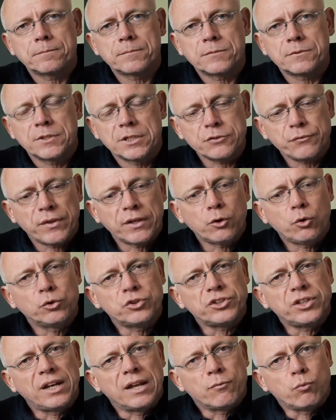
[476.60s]
This thing could
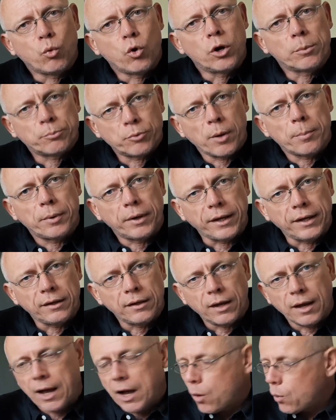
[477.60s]
still have worked properly.
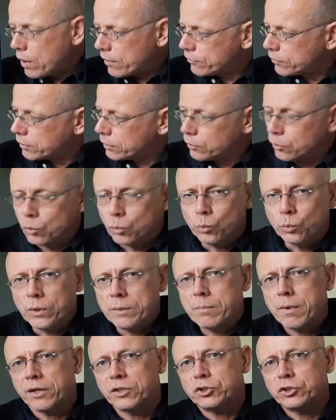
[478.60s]
However, we make